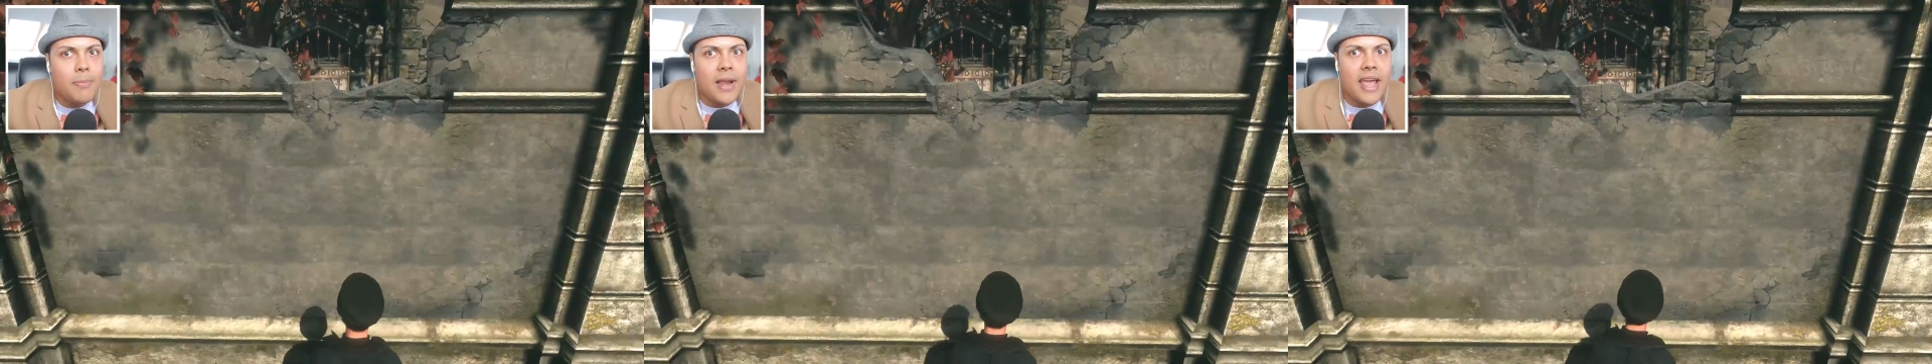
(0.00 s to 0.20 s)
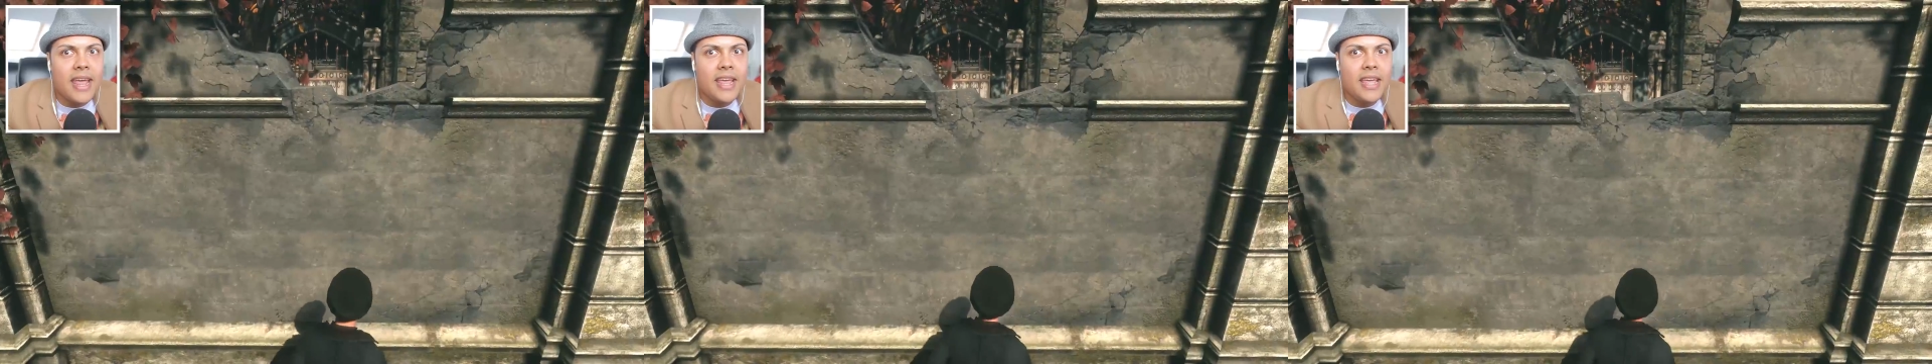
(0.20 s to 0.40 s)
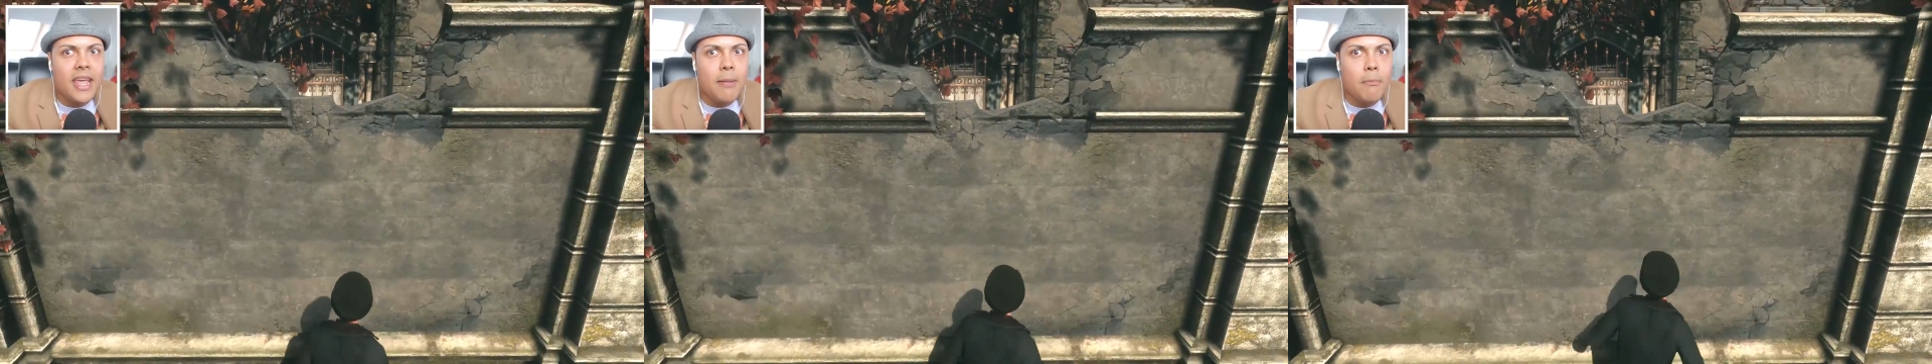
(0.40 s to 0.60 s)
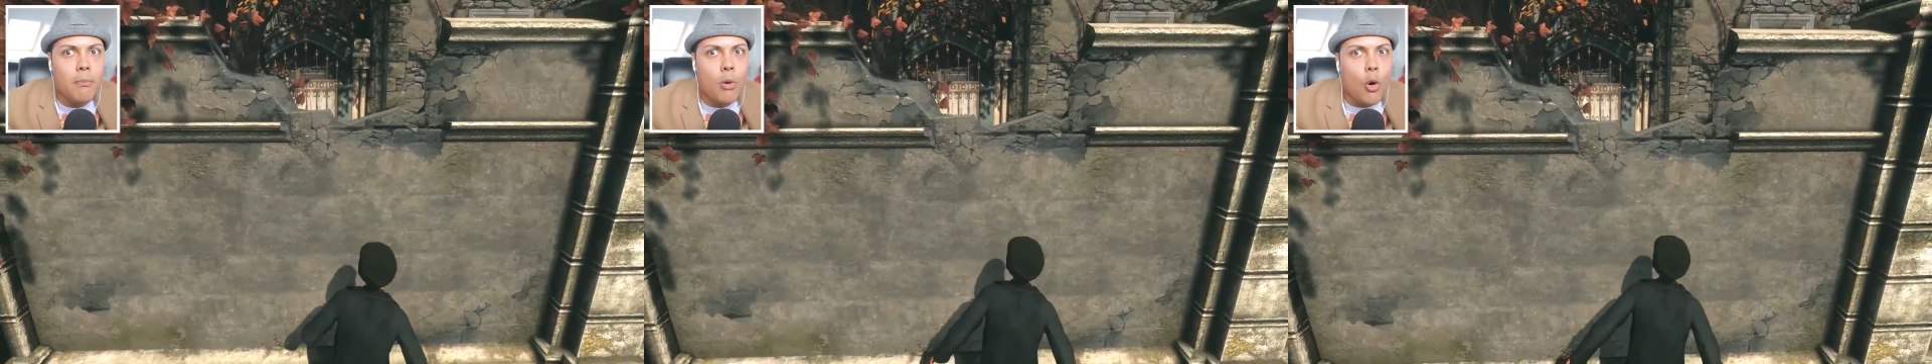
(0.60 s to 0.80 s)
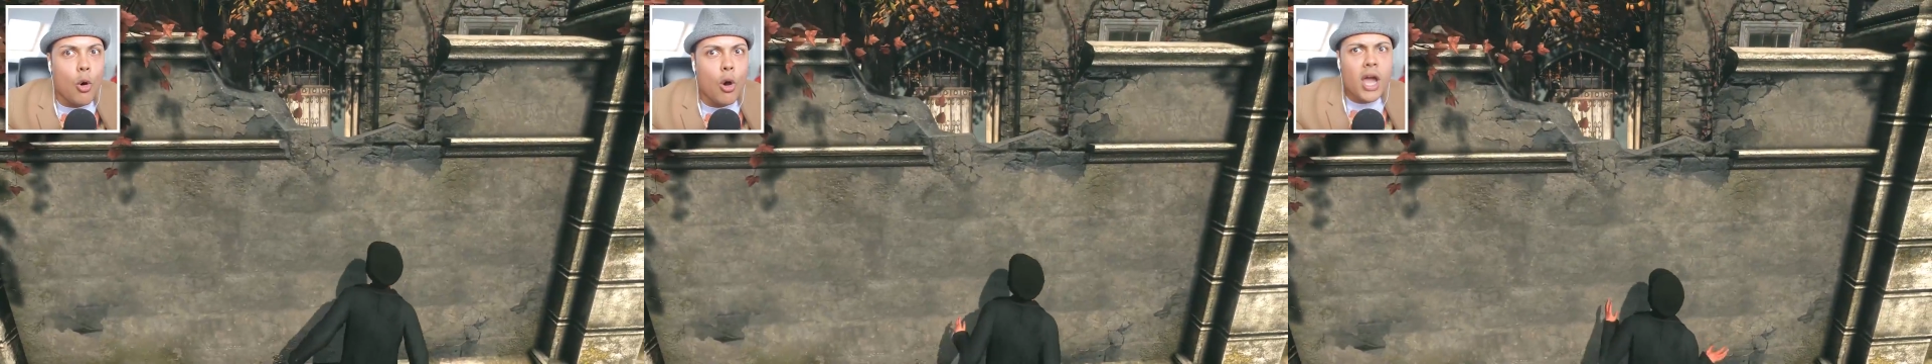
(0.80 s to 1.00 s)
be playing it
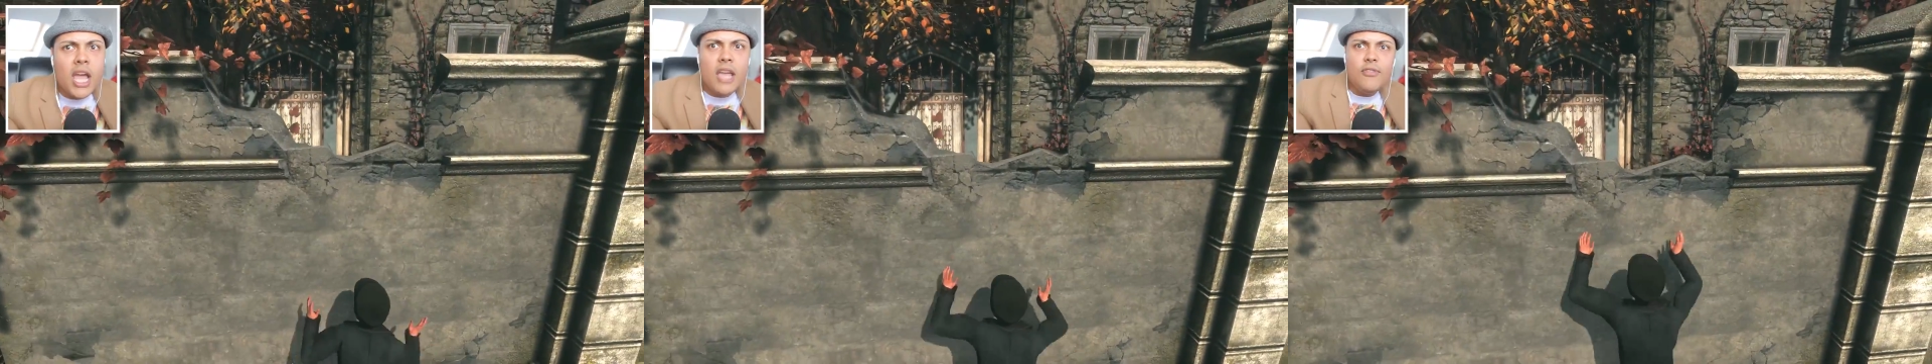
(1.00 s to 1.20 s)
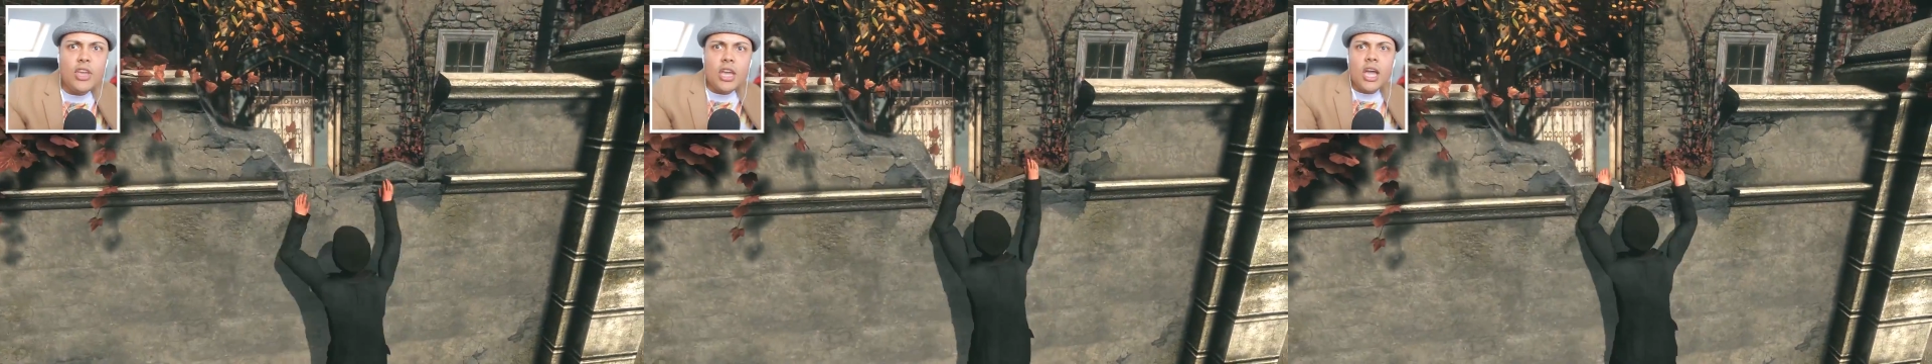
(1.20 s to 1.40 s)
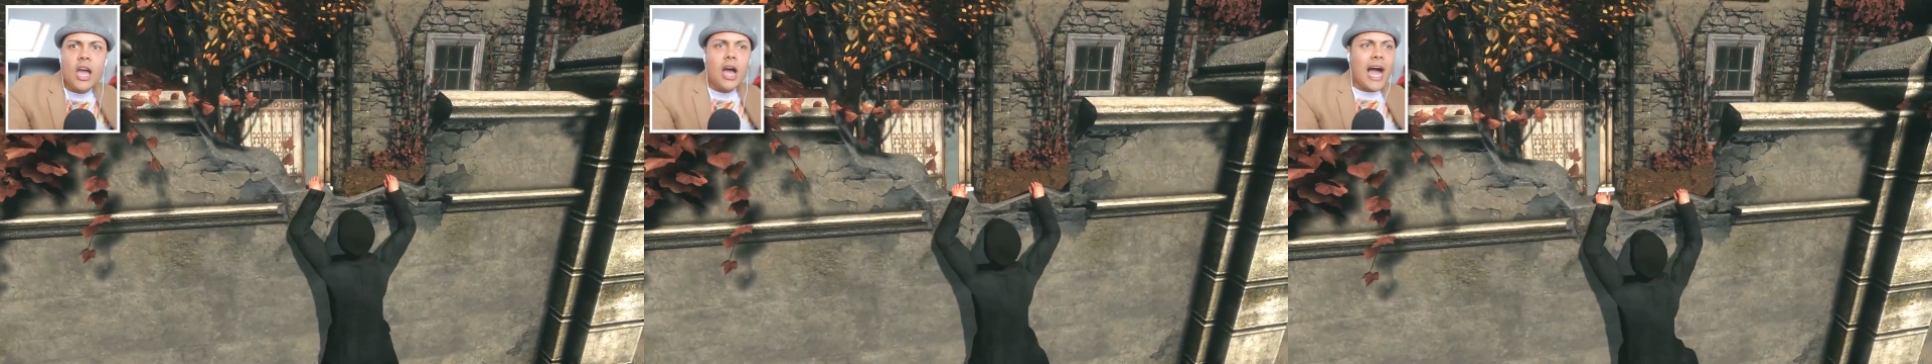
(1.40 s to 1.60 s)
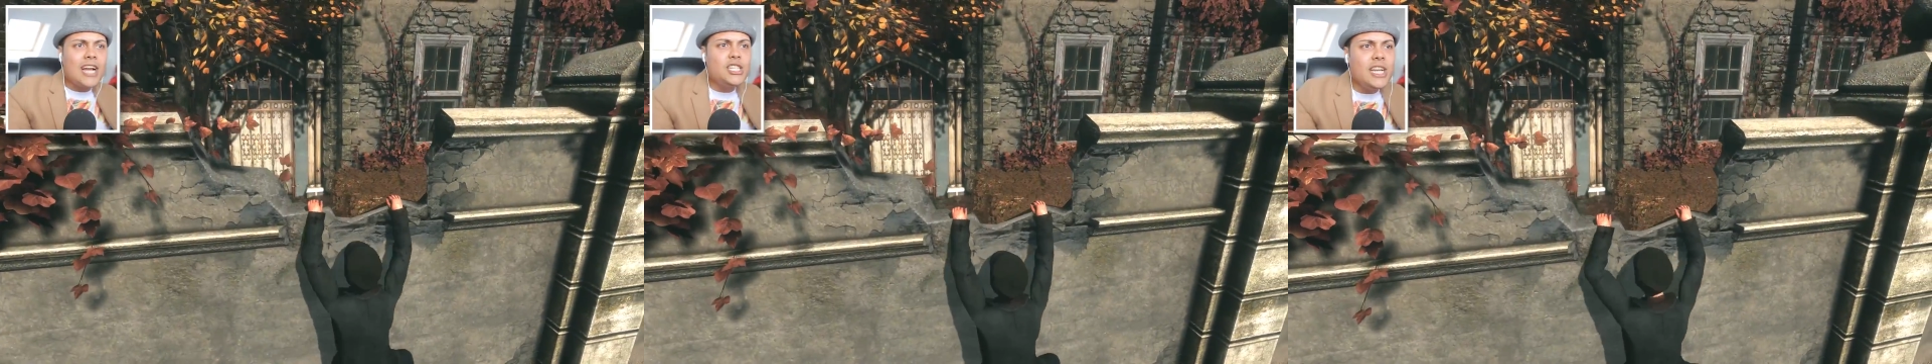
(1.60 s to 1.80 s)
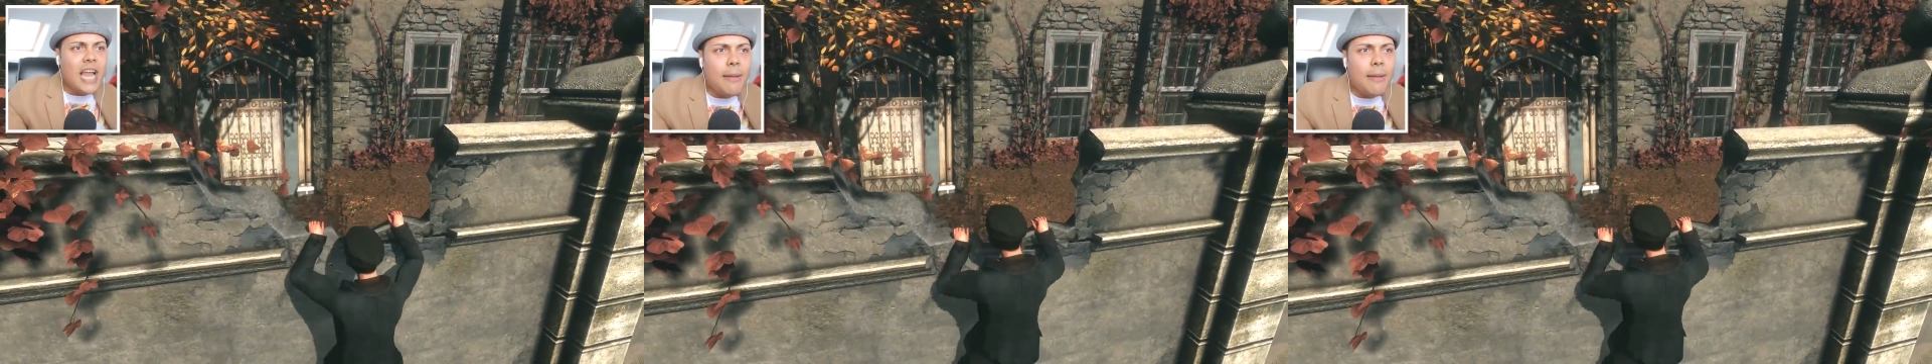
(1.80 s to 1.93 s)
more. If you actually,